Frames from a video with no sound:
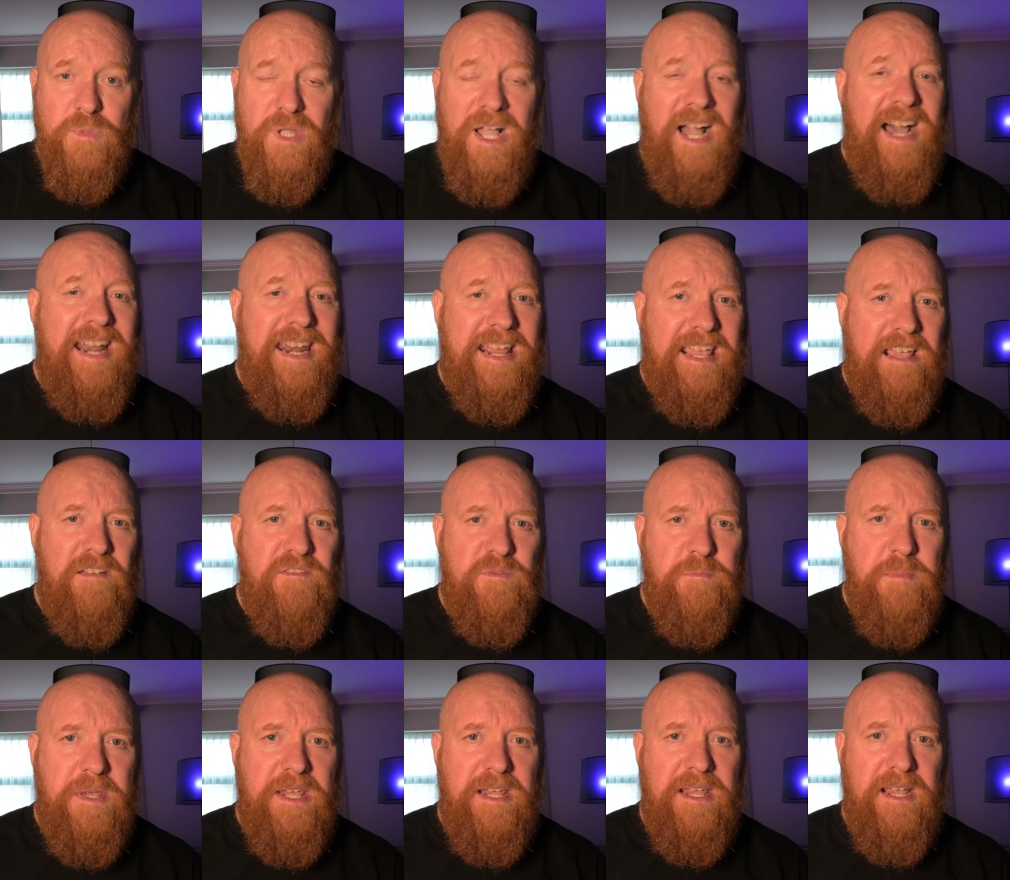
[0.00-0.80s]
and it gives
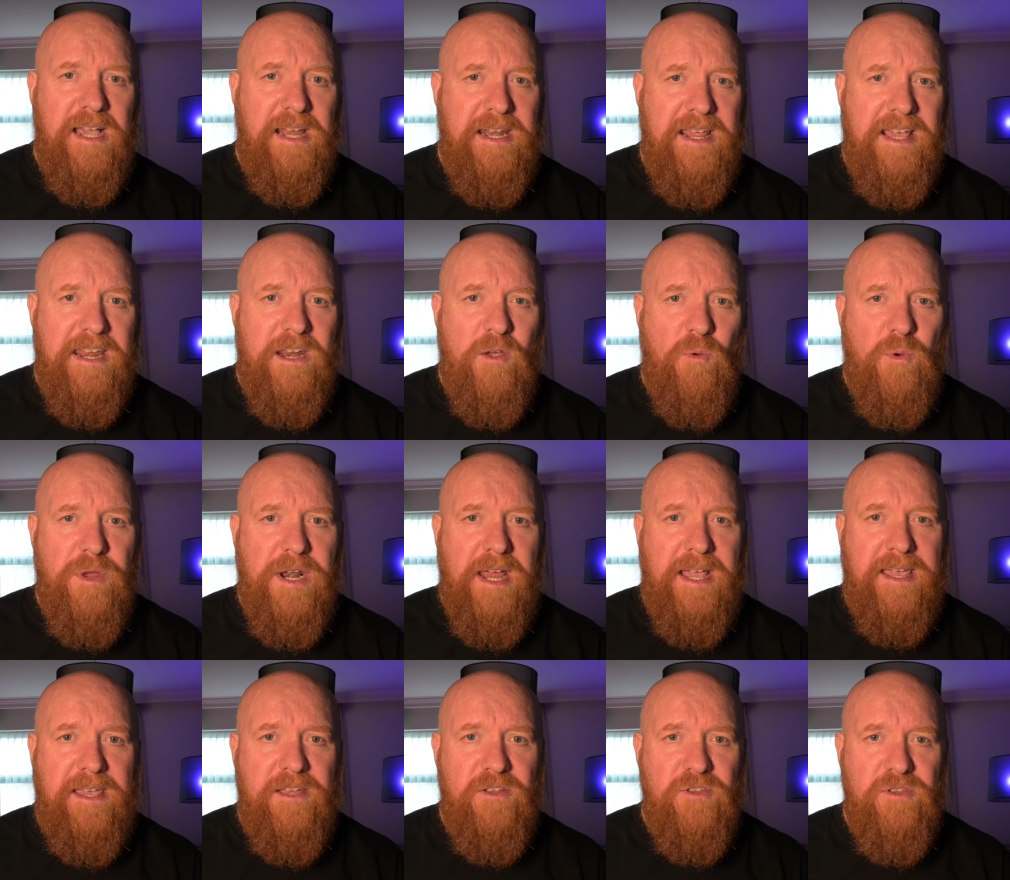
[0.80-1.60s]
me an area where
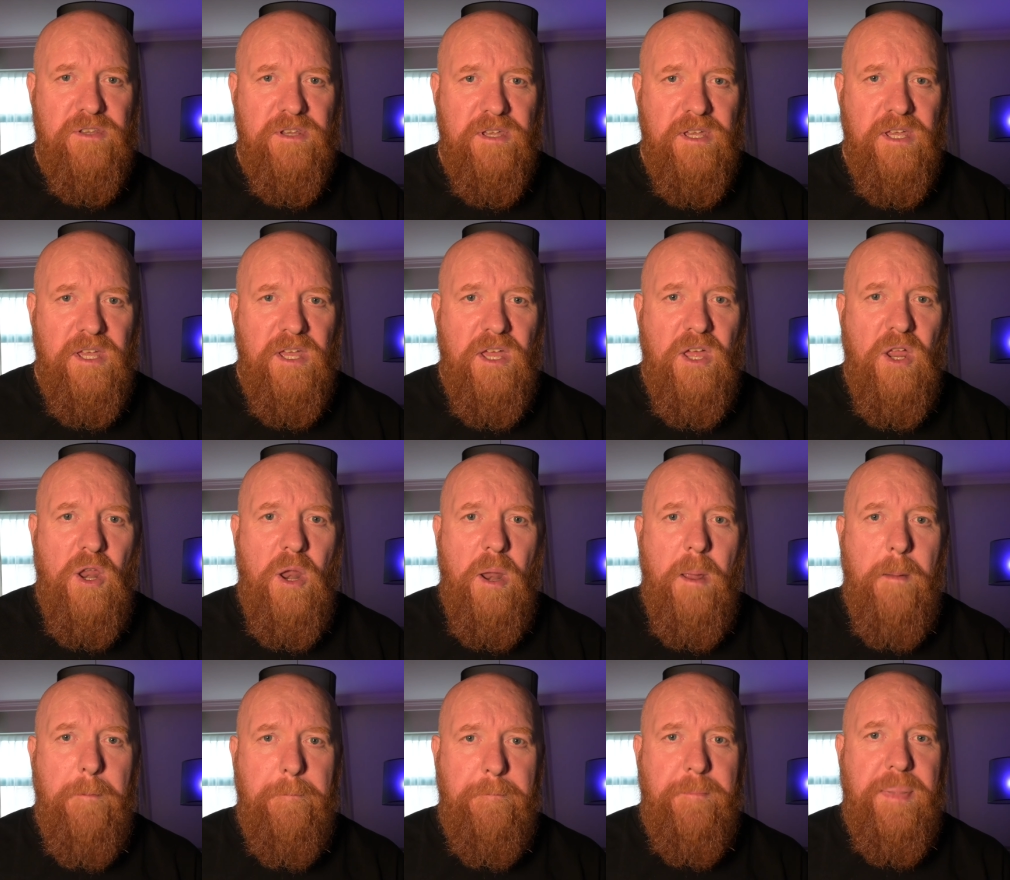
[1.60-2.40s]
I can
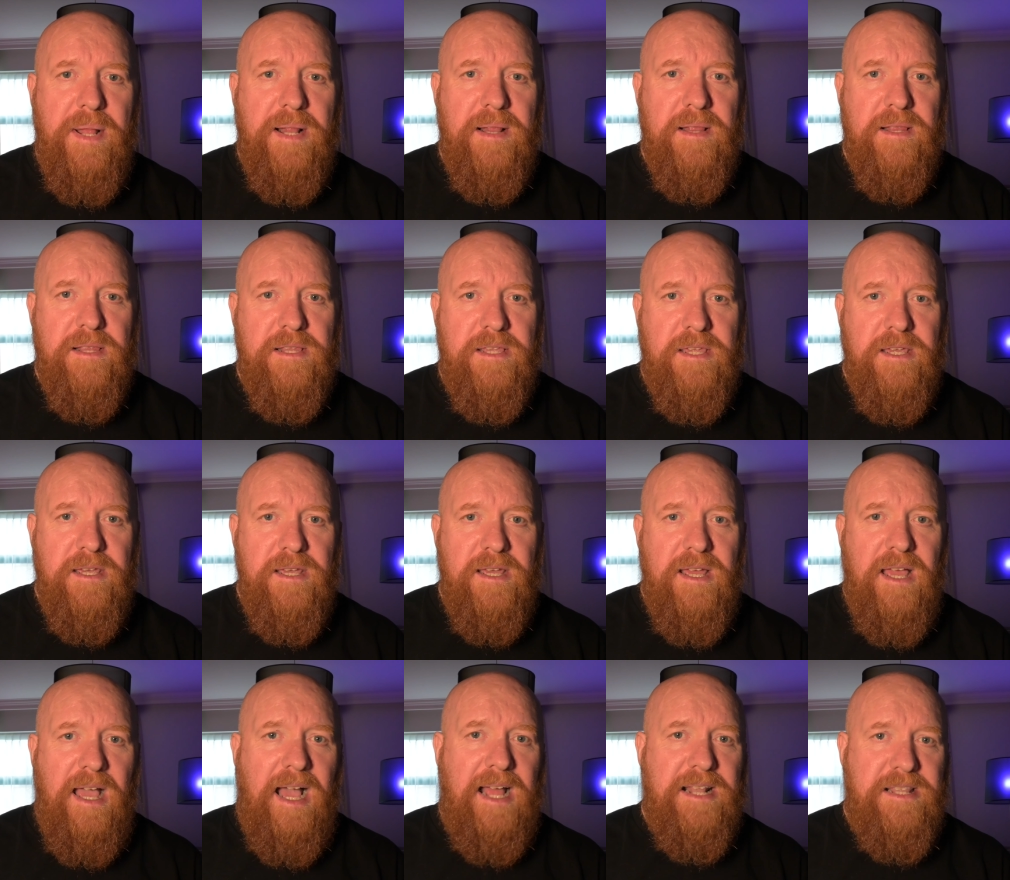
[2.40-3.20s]
build
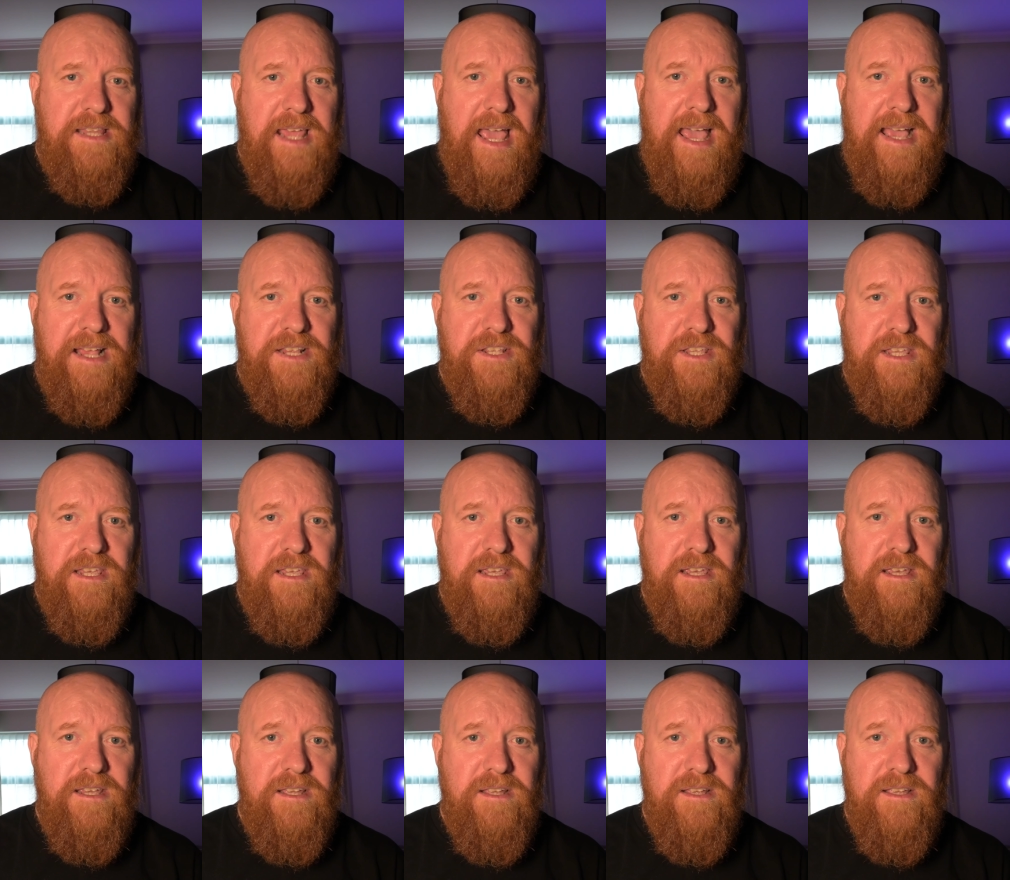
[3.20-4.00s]
a desk
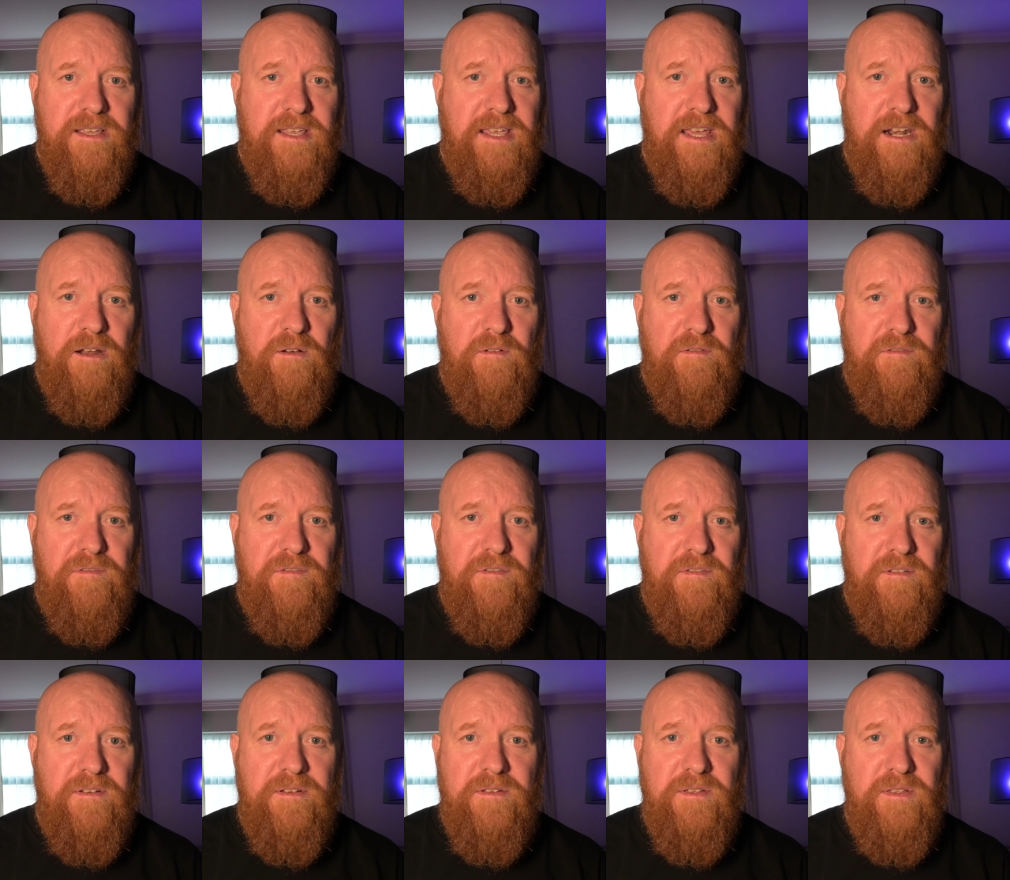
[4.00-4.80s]
kind
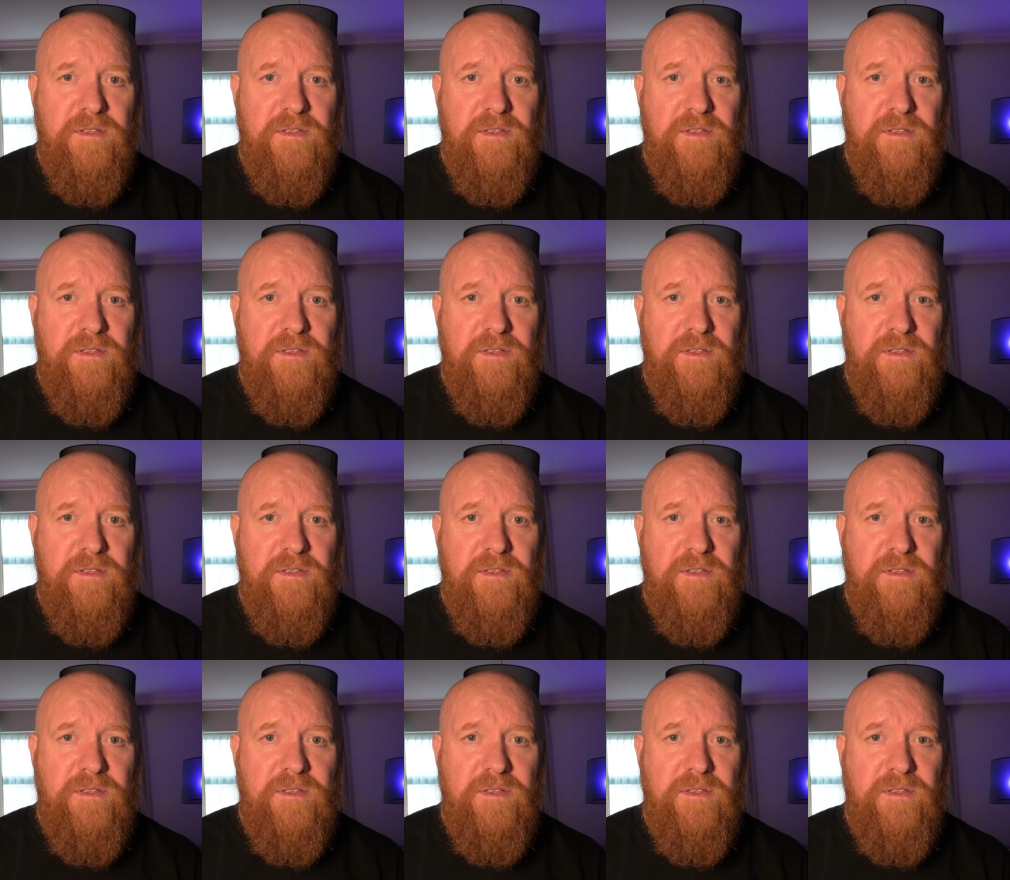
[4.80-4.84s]
of